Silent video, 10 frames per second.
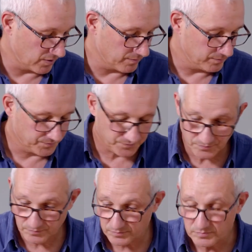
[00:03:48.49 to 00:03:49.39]
on.
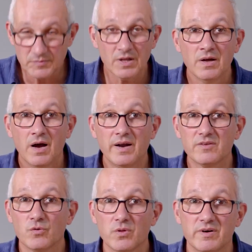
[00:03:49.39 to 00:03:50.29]
And
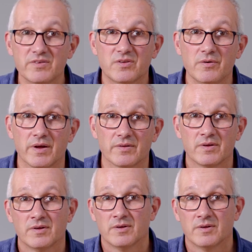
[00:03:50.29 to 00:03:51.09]
that's all there is to it.